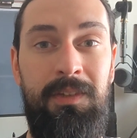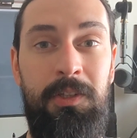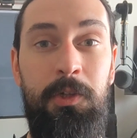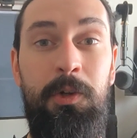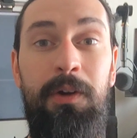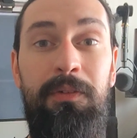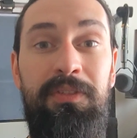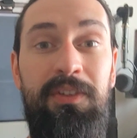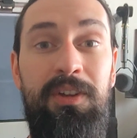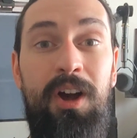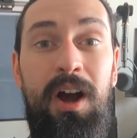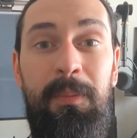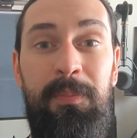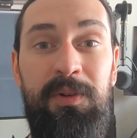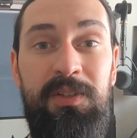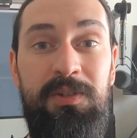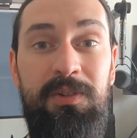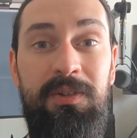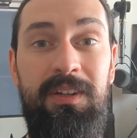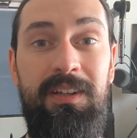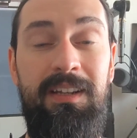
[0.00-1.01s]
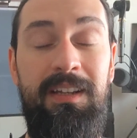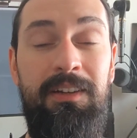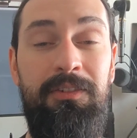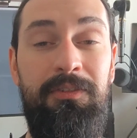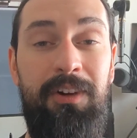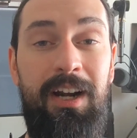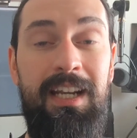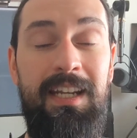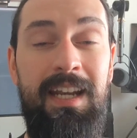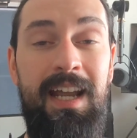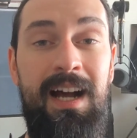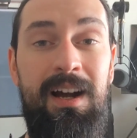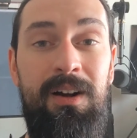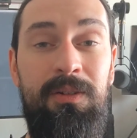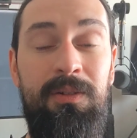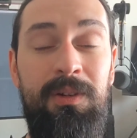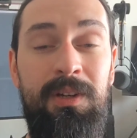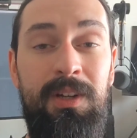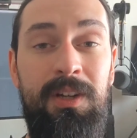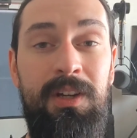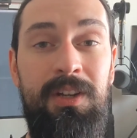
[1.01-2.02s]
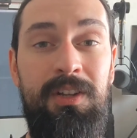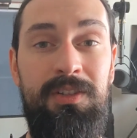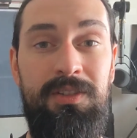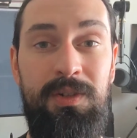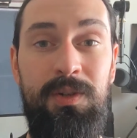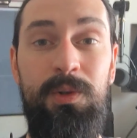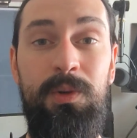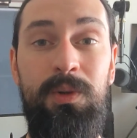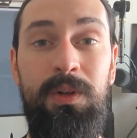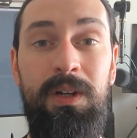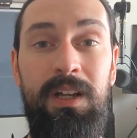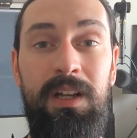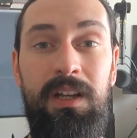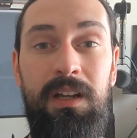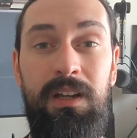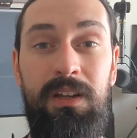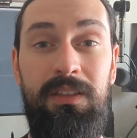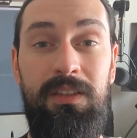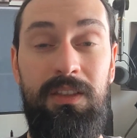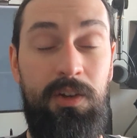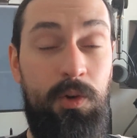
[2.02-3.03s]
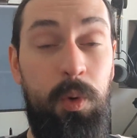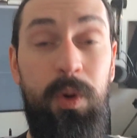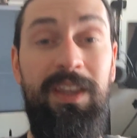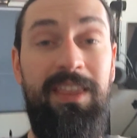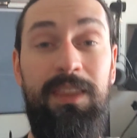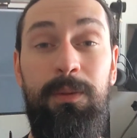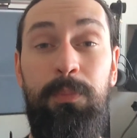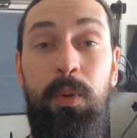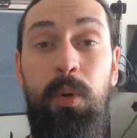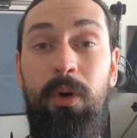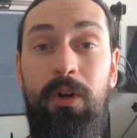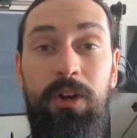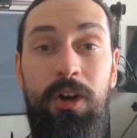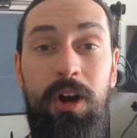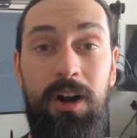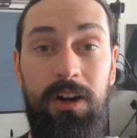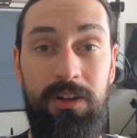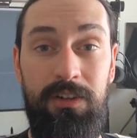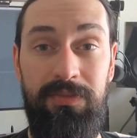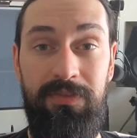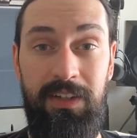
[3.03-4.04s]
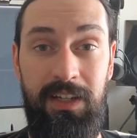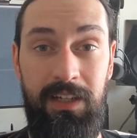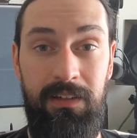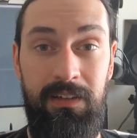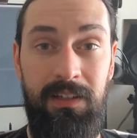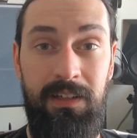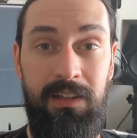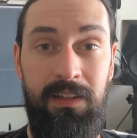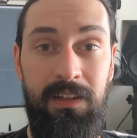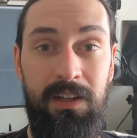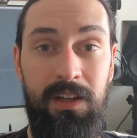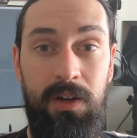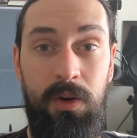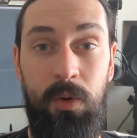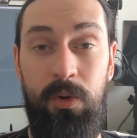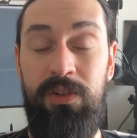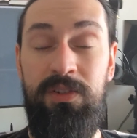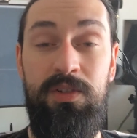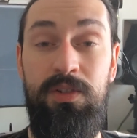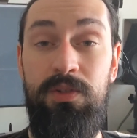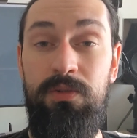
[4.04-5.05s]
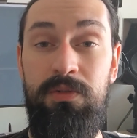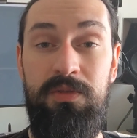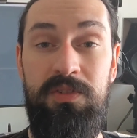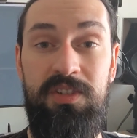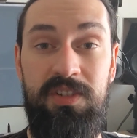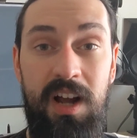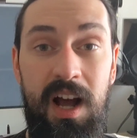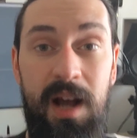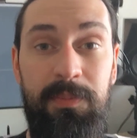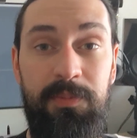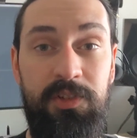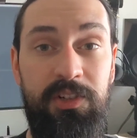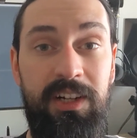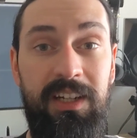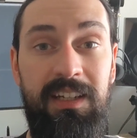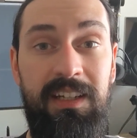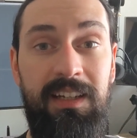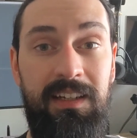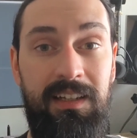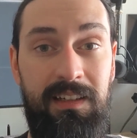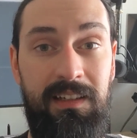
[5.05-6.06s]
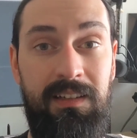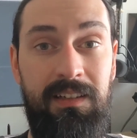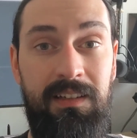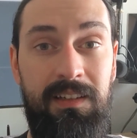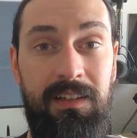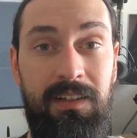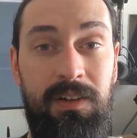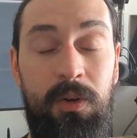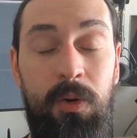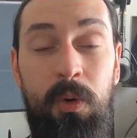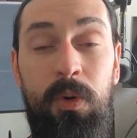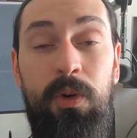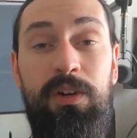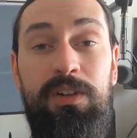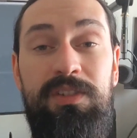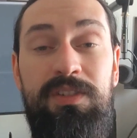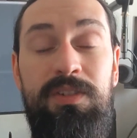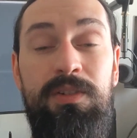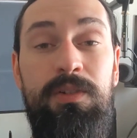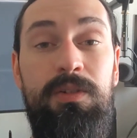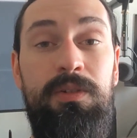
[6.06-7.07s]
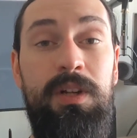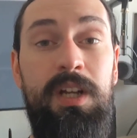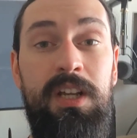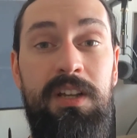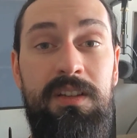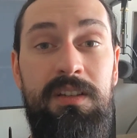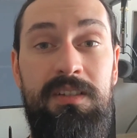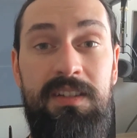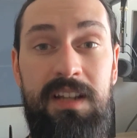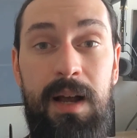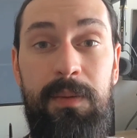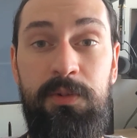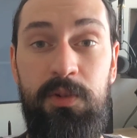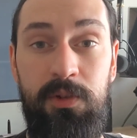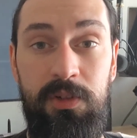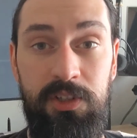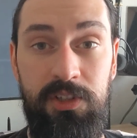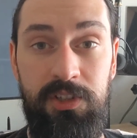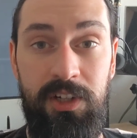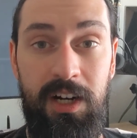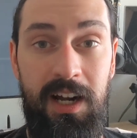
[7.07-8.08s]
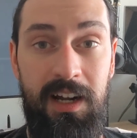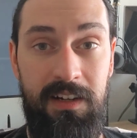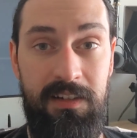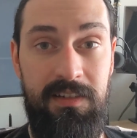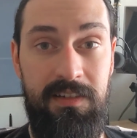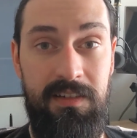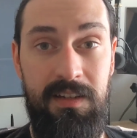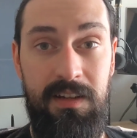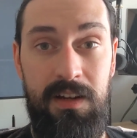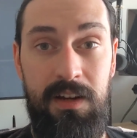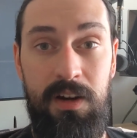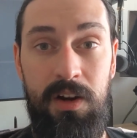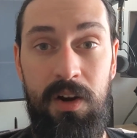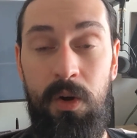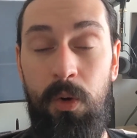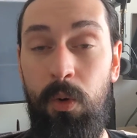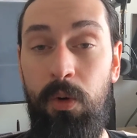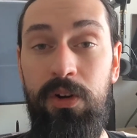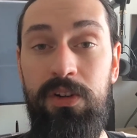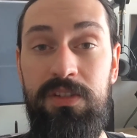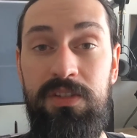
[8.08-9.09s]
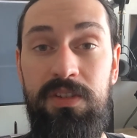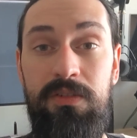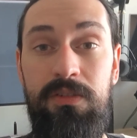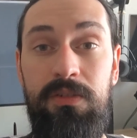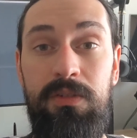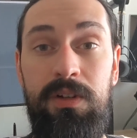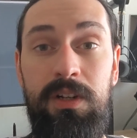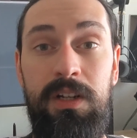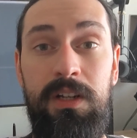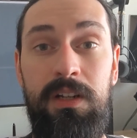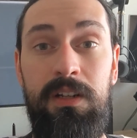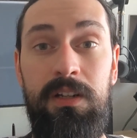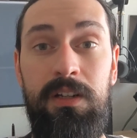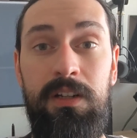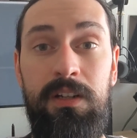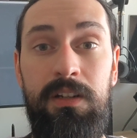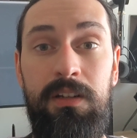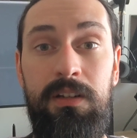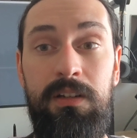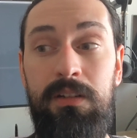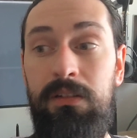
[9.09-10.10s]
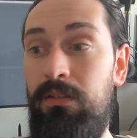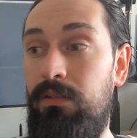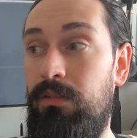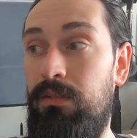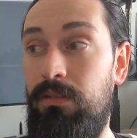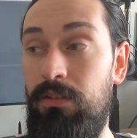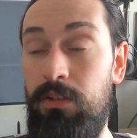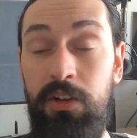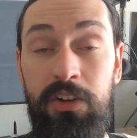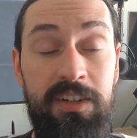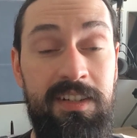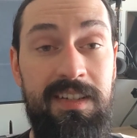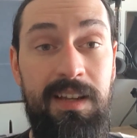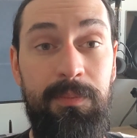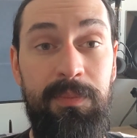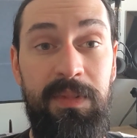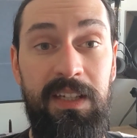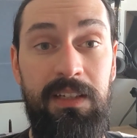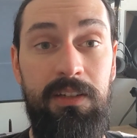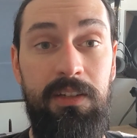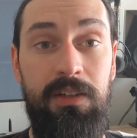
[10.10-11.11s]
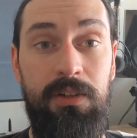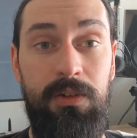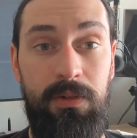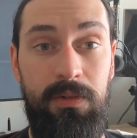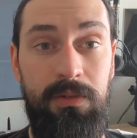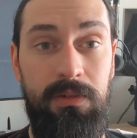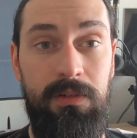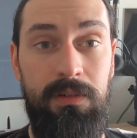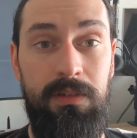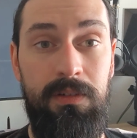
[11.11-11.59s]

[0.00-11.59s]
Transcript: You have the opportunity right now to quit the pornography or to stop drinking or to stop doing drugs or to learn something new.